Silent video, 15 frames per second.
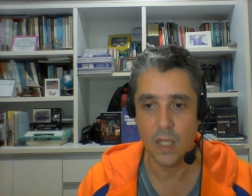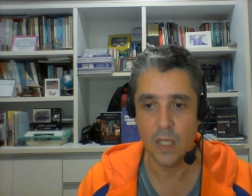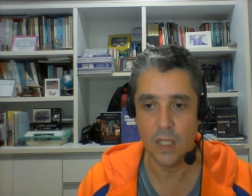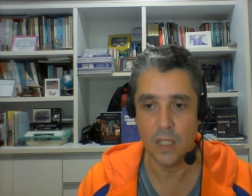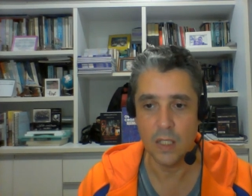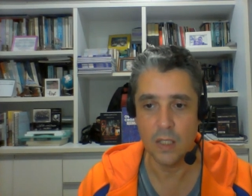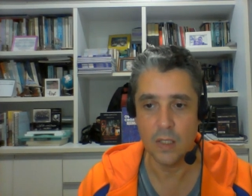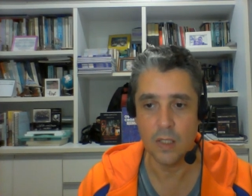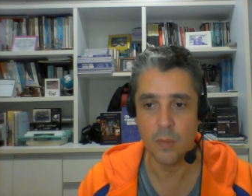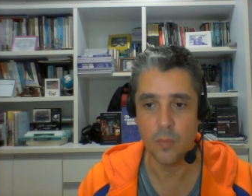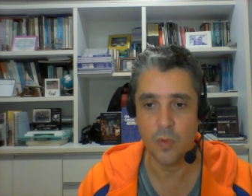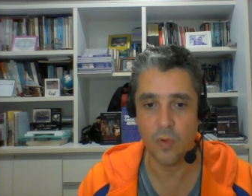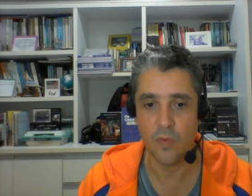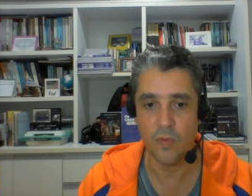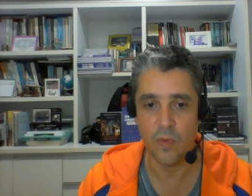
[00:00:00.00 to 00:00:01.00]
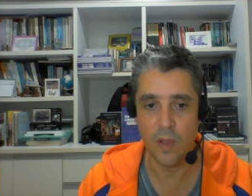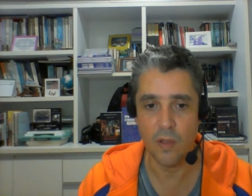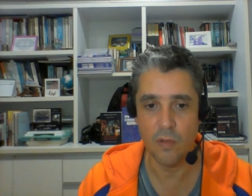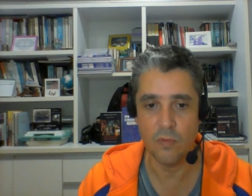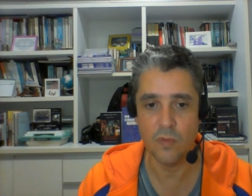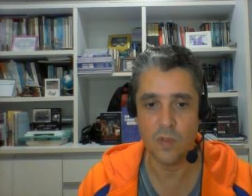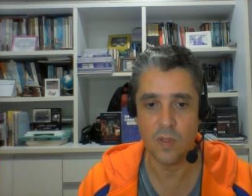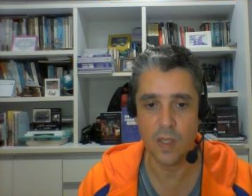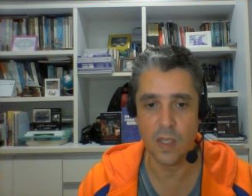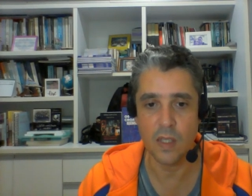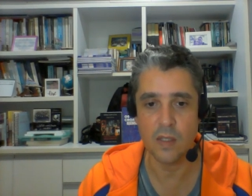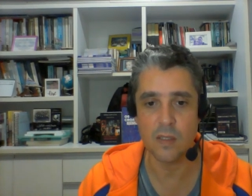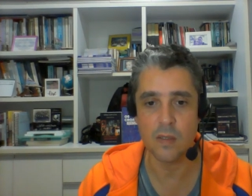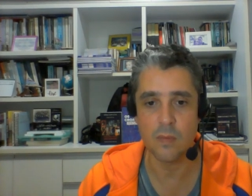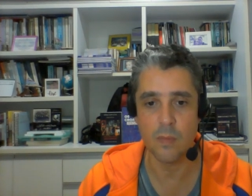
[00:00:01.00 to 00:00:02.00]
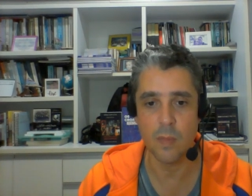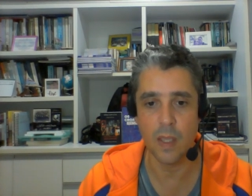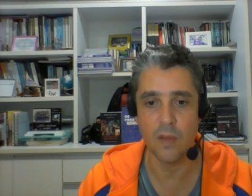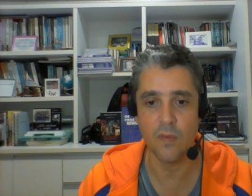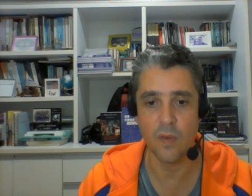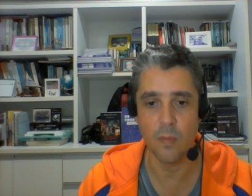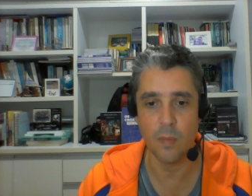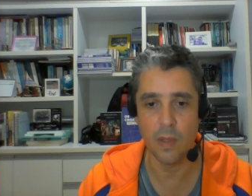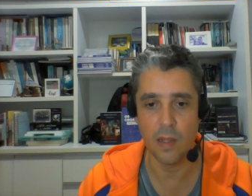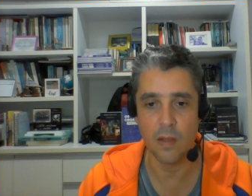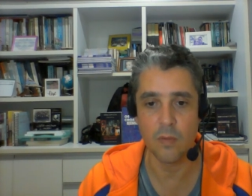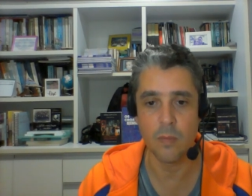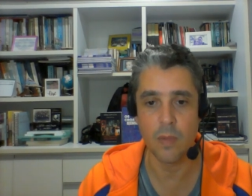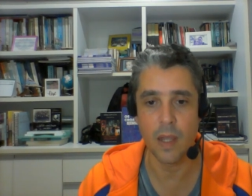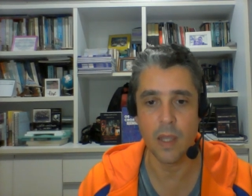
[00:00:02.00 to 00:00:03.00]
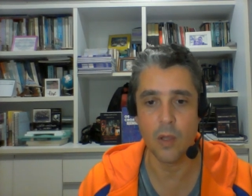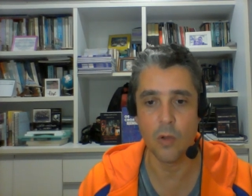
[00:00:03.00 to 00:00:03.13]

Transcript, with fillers: in the profound sense made familiar by